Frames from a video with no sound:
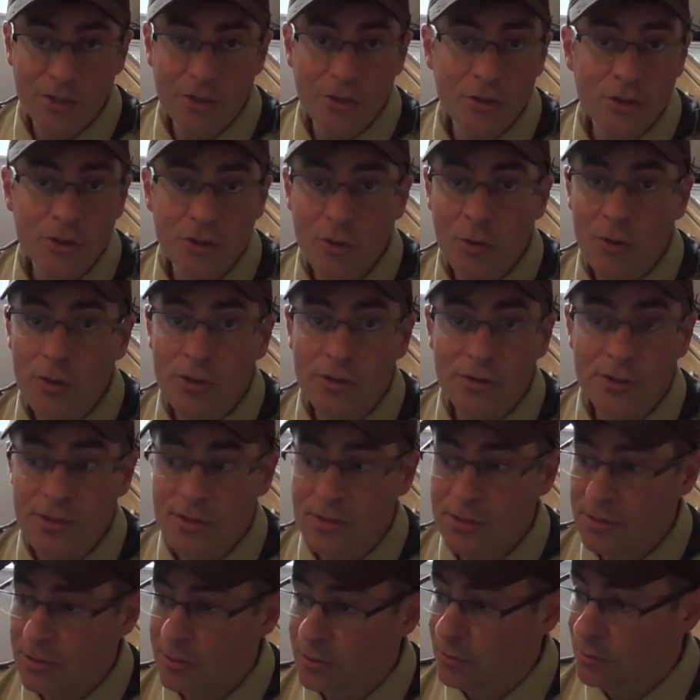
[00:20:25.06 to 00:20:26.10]
in your
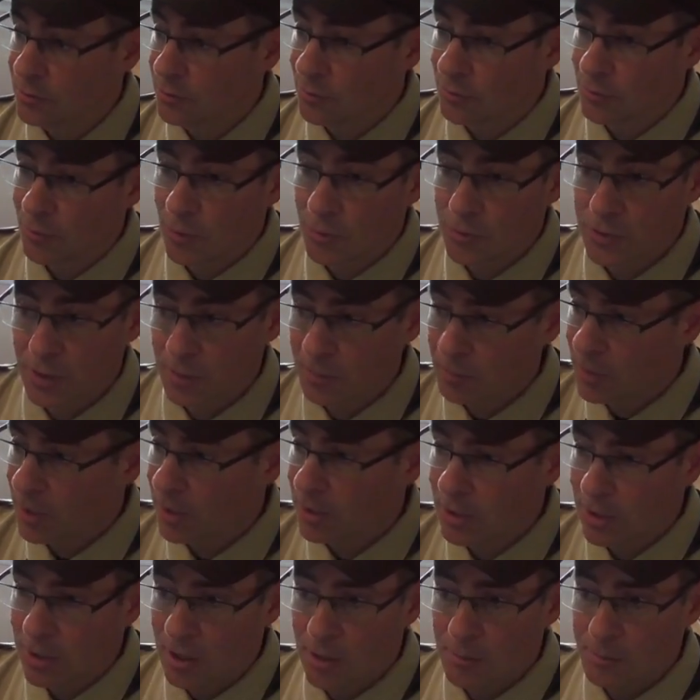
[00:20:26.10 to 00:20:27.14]
shorts, you throw the
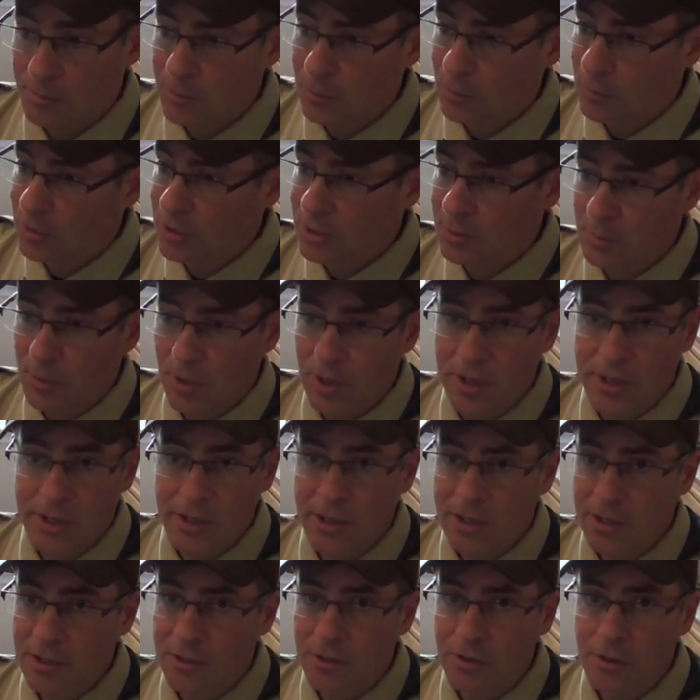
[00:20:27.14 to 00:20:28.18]
umbrella up, you keep
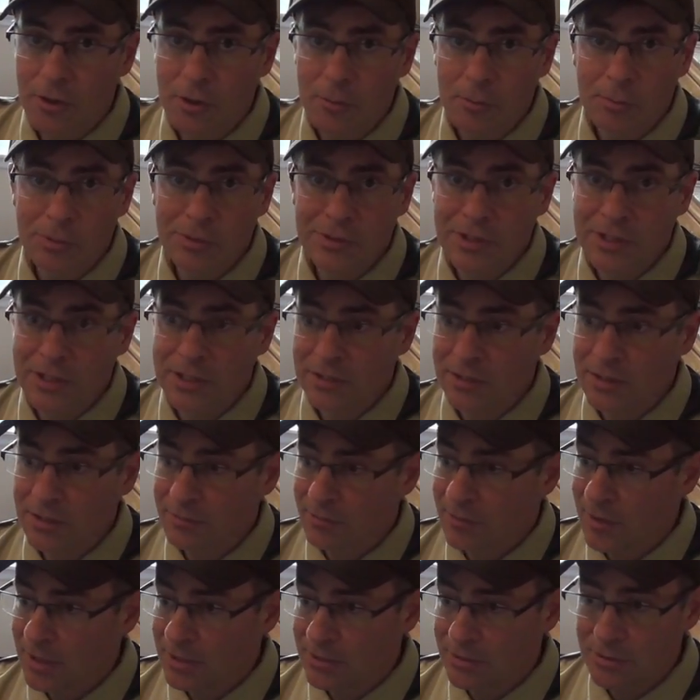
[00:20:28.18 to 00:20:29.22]
hiking, you're completely
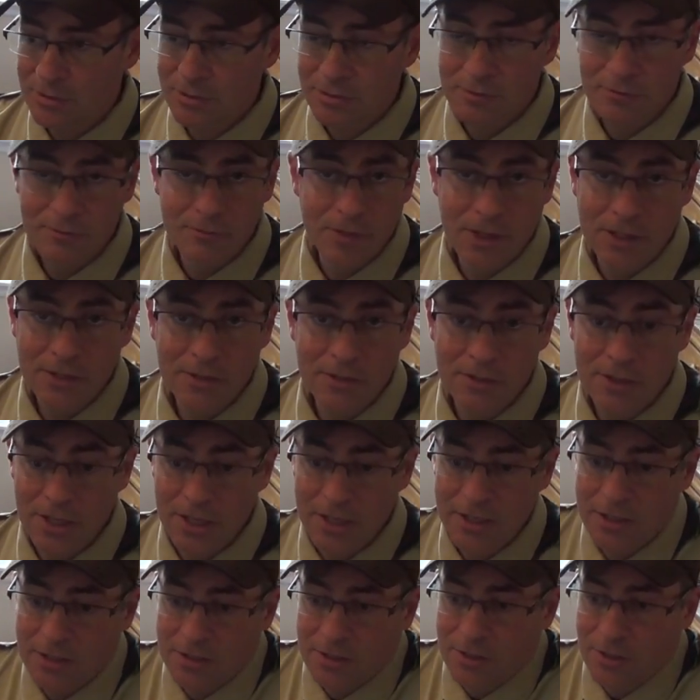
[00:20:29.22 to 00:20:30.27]

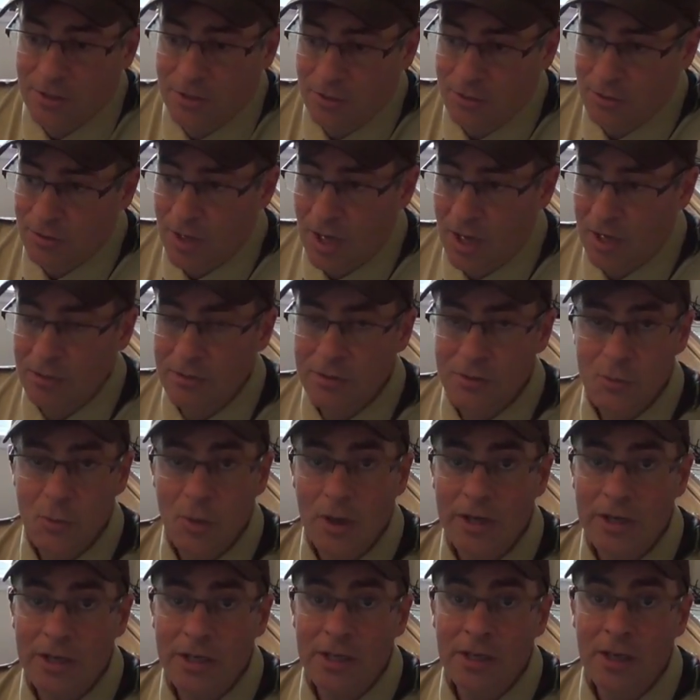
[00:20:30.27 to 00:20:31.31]
ventilated, you're not
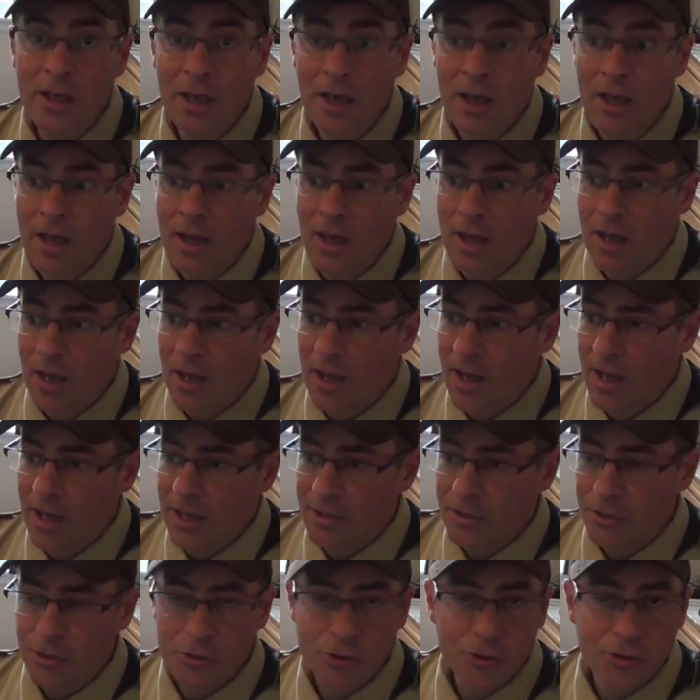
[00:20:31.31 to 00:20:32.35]
sweating,
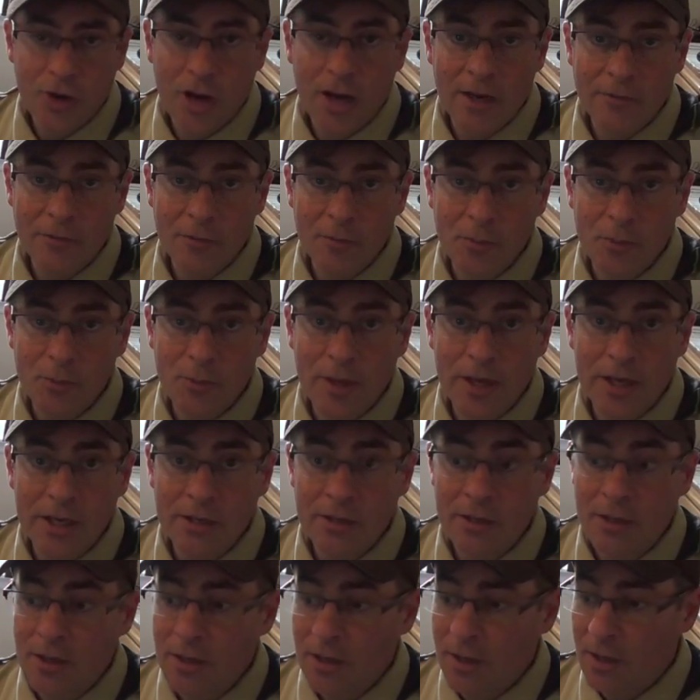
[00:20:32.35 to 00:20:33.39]
and you're dry from the rain.
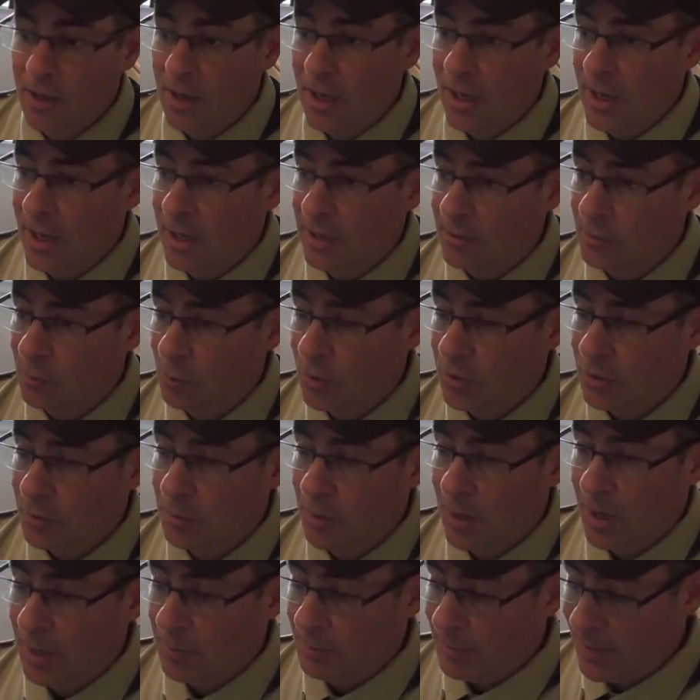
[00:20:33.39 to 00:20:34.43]
And with my